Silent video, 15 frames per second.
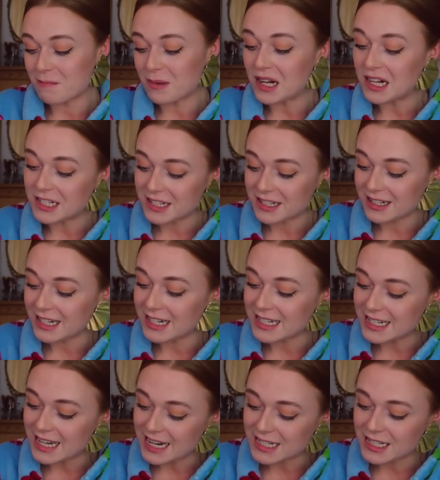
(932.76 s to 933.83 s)
but it
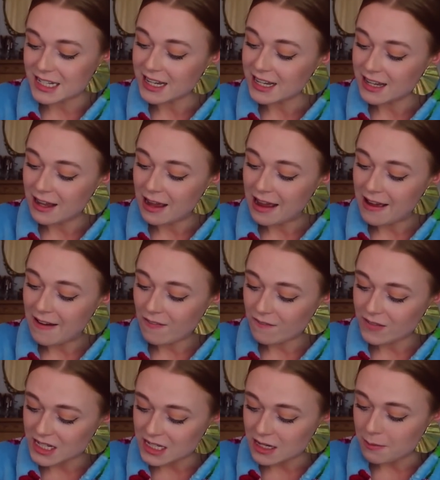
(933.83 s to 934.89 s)
says
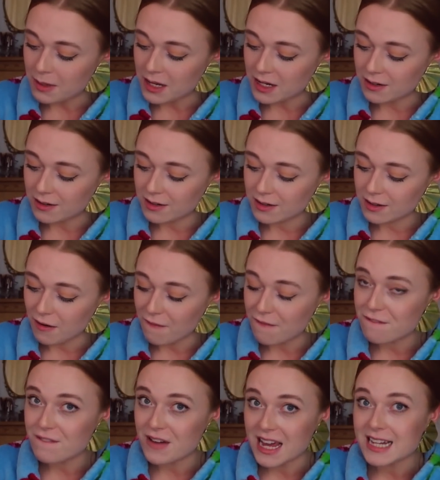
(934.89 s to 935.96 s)
vitamin
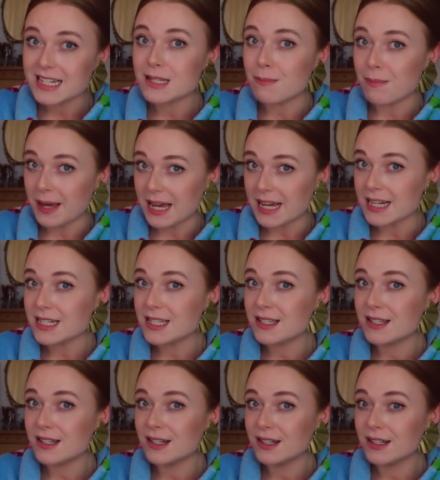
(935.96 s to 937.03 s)
face
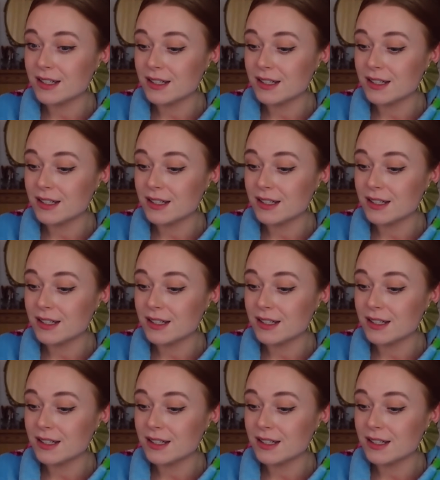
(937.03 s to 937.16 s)
base.